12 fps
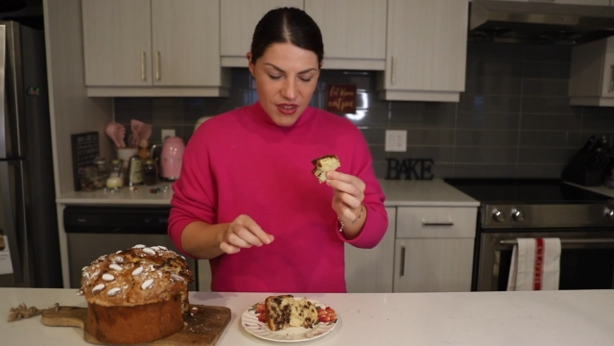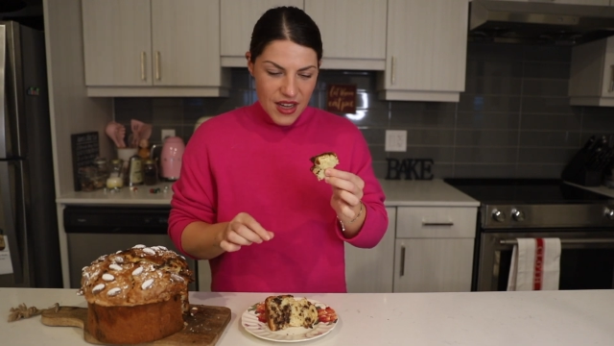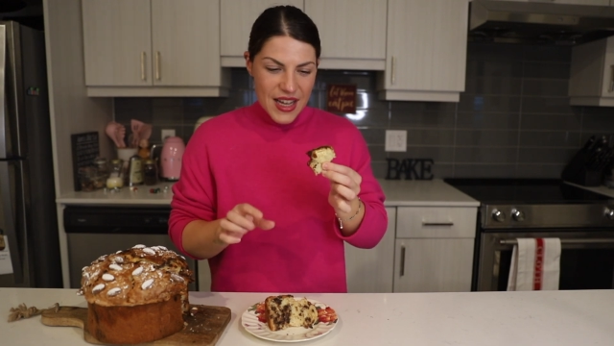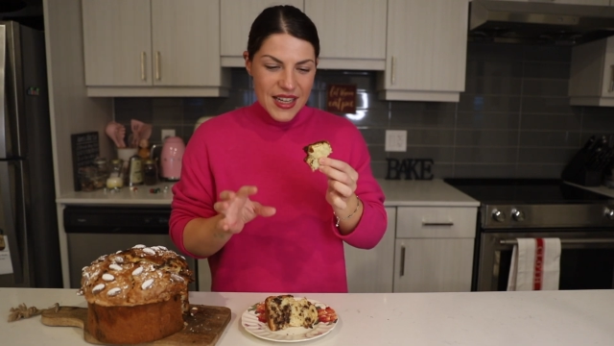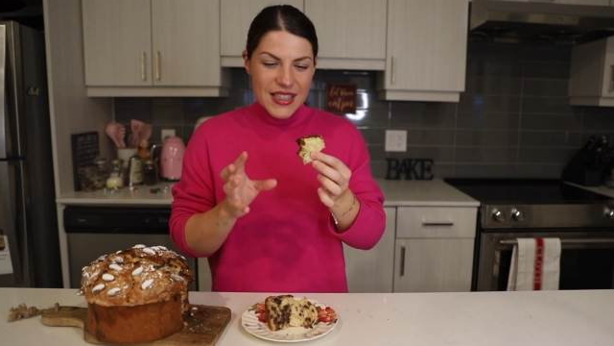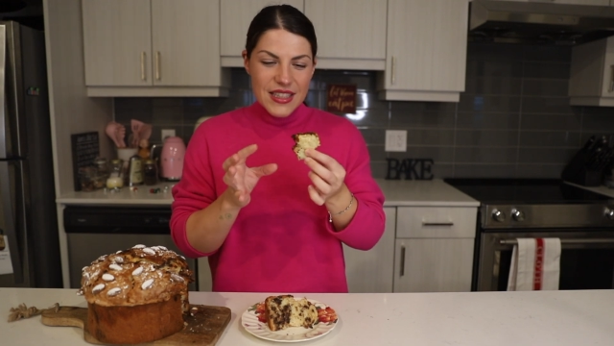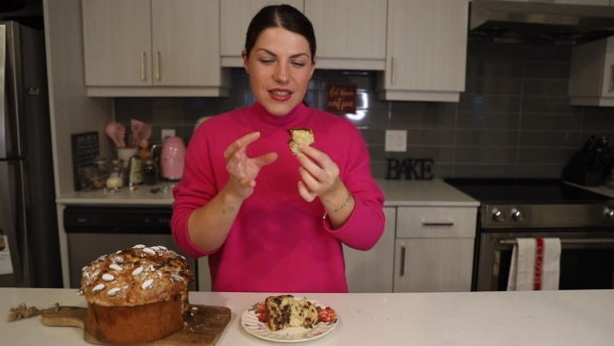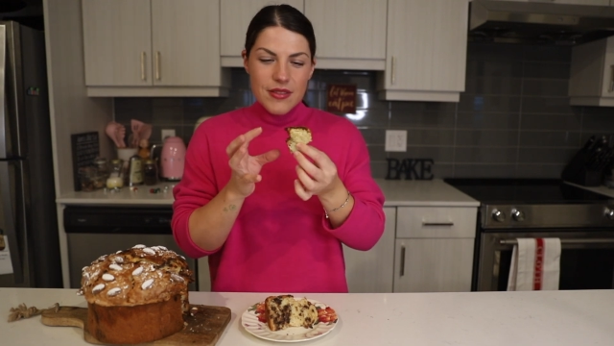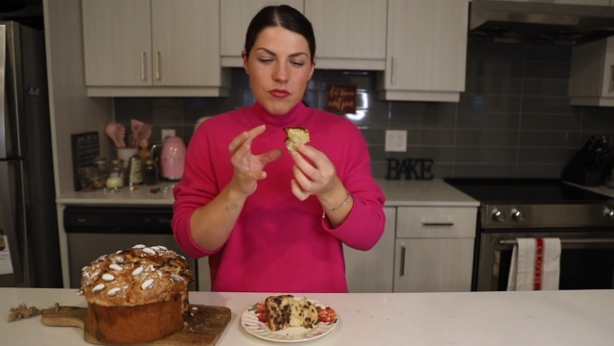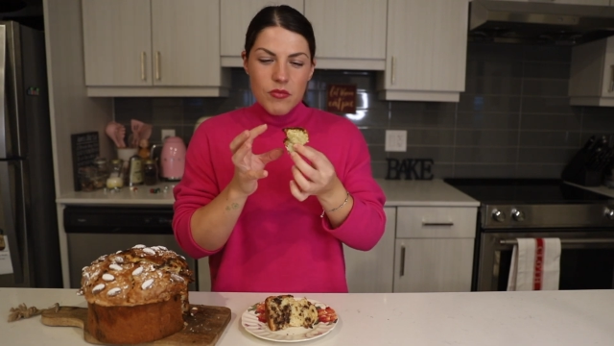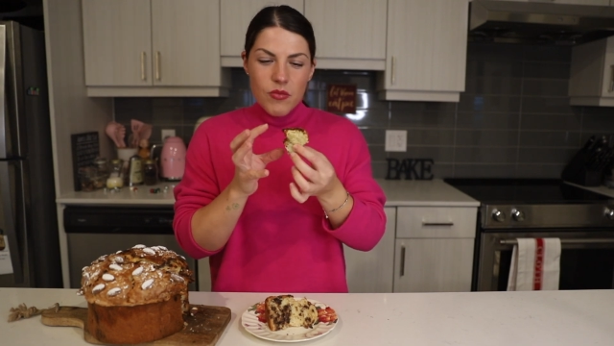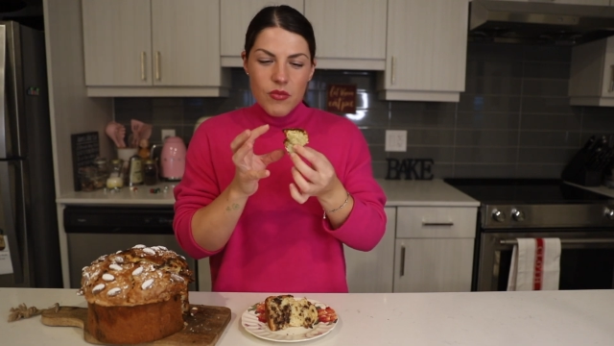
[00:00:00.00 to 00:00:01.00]
And it's
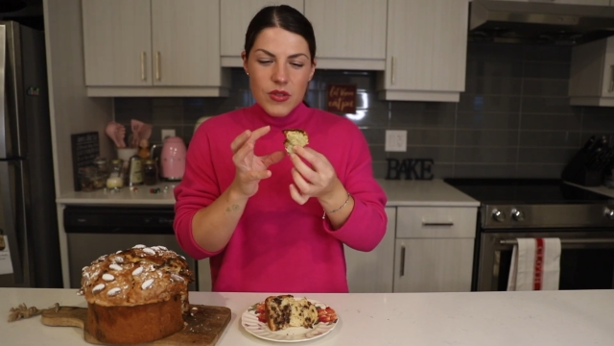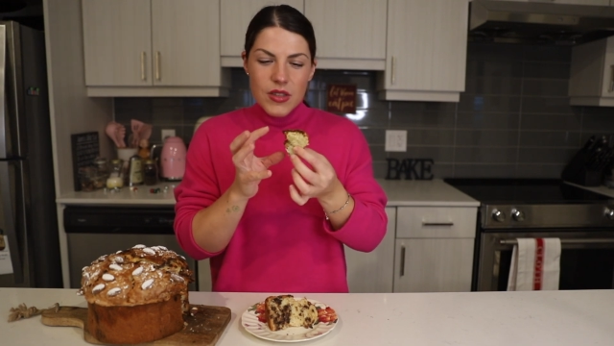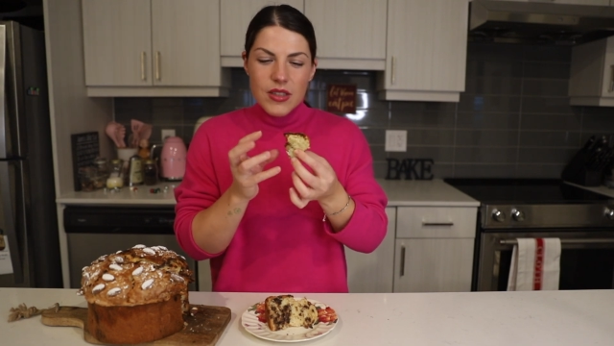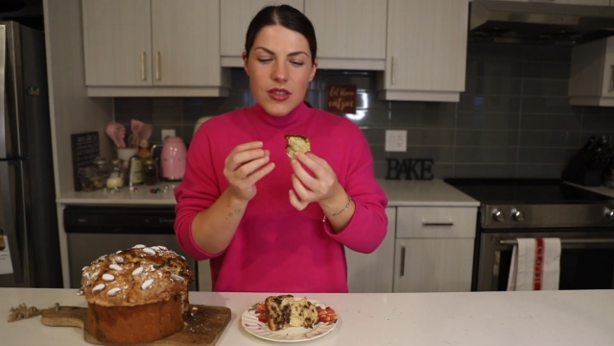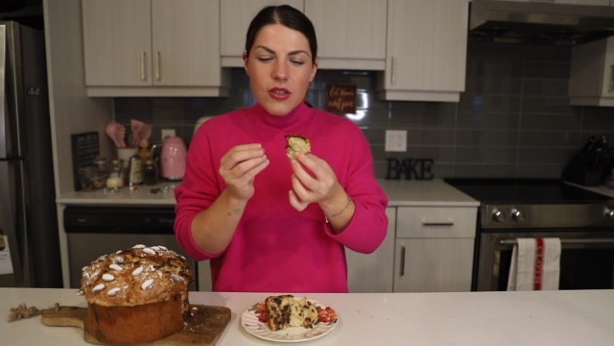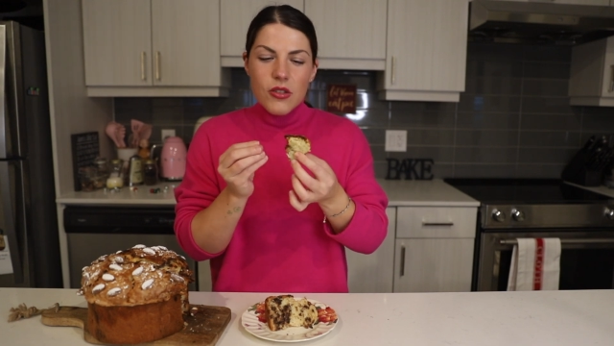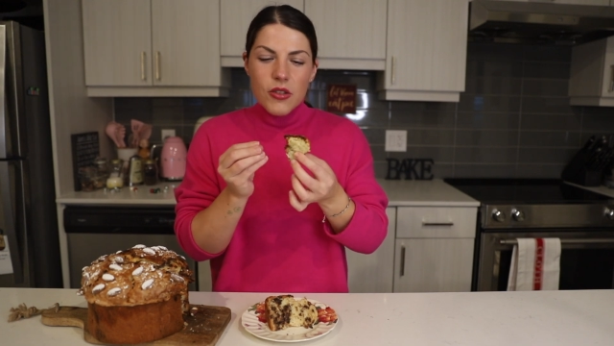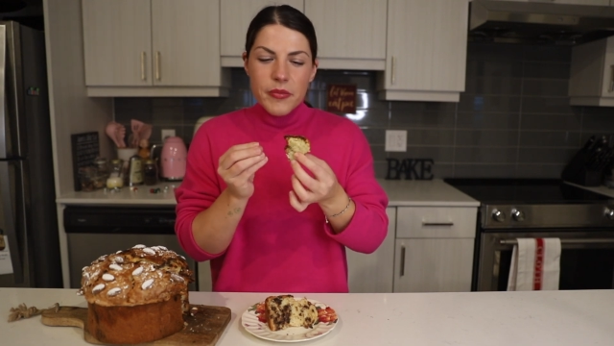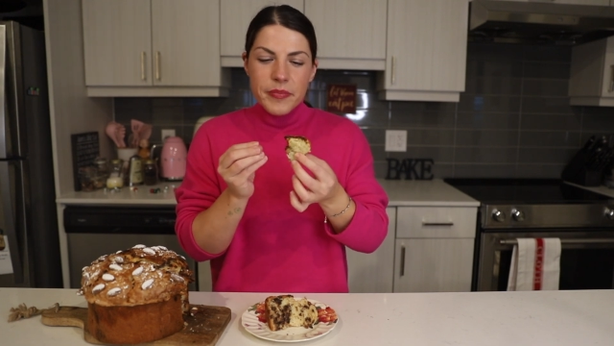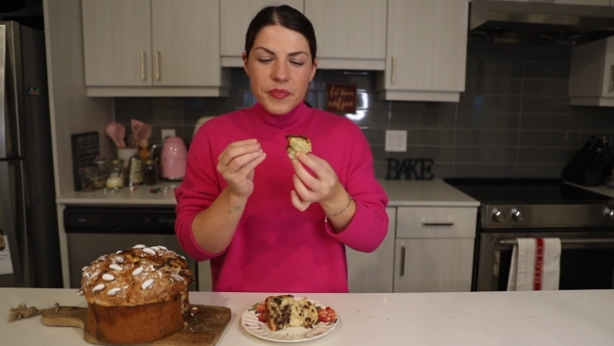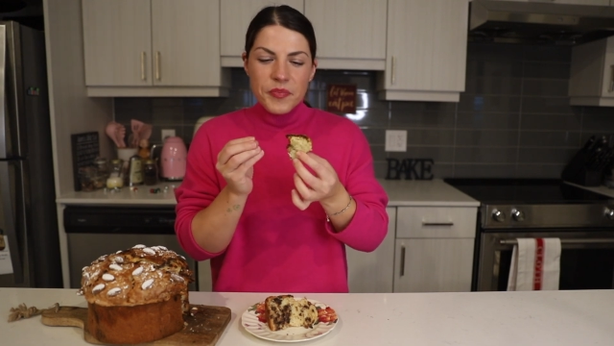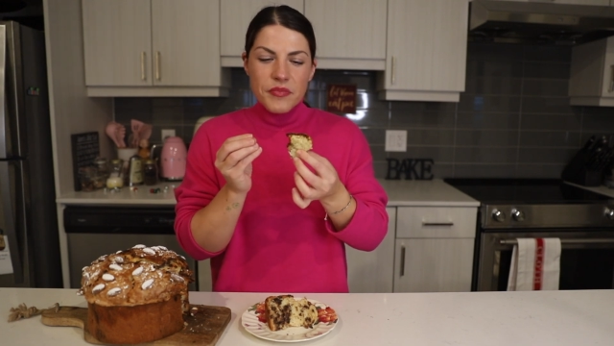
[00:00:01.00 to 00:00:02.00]
still,
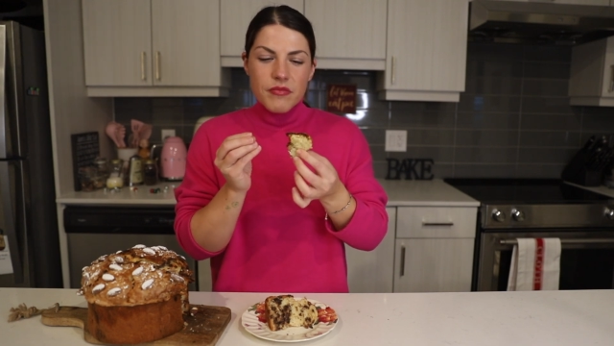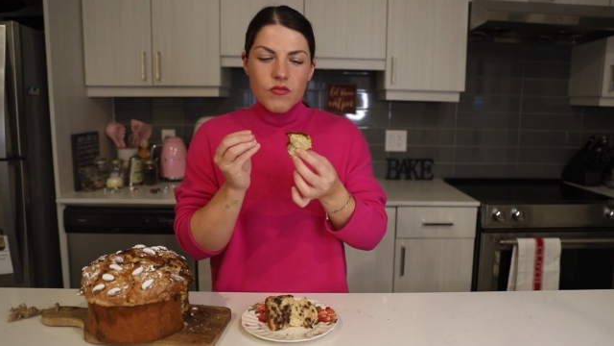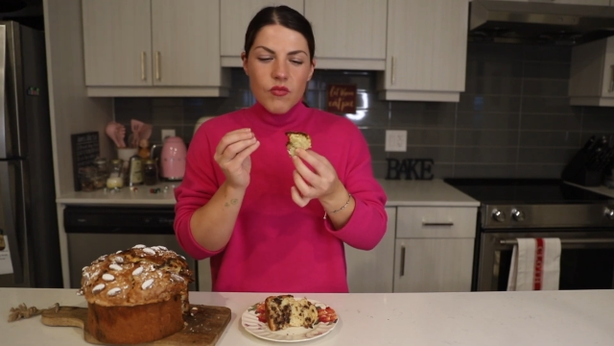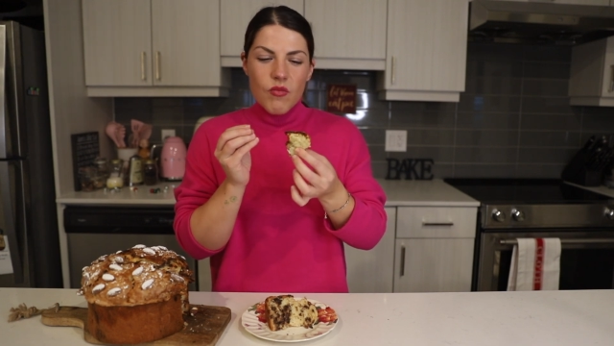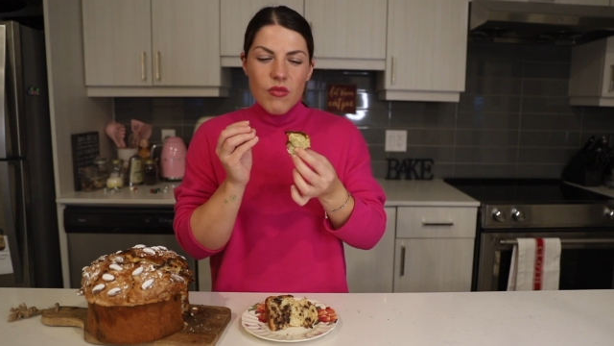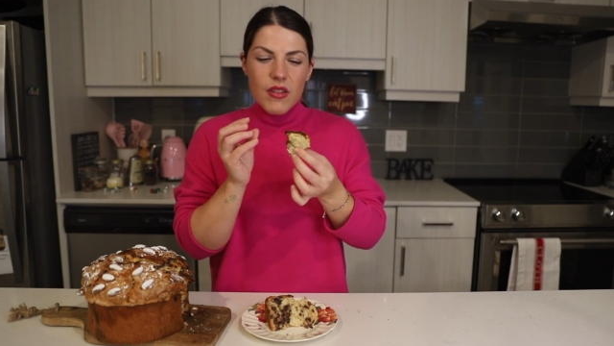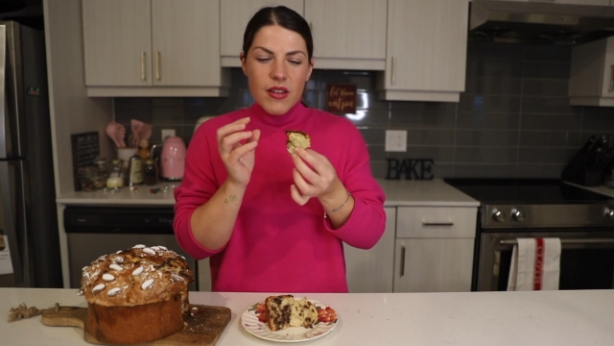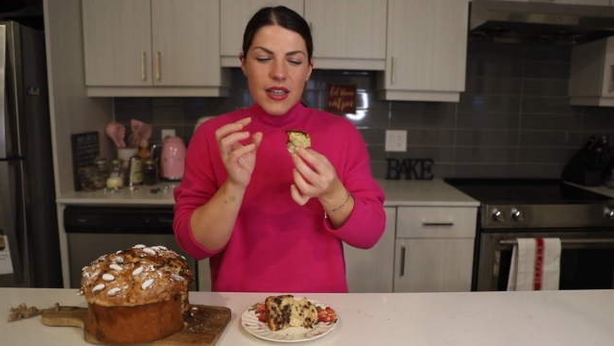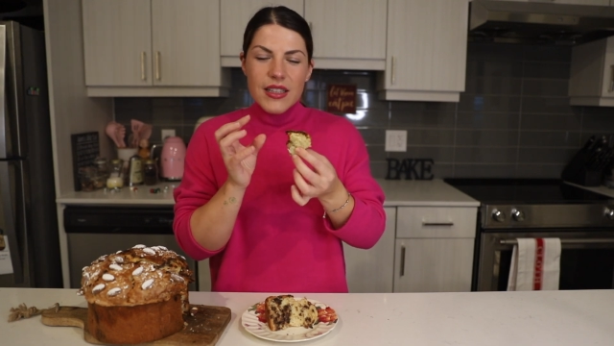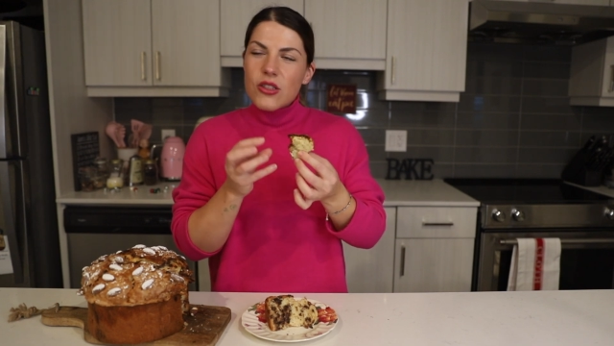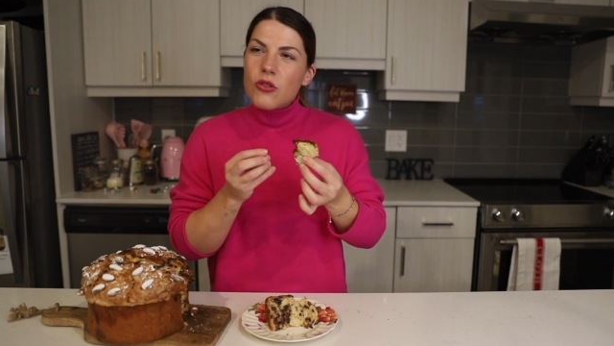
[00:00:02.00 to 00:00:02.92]
it's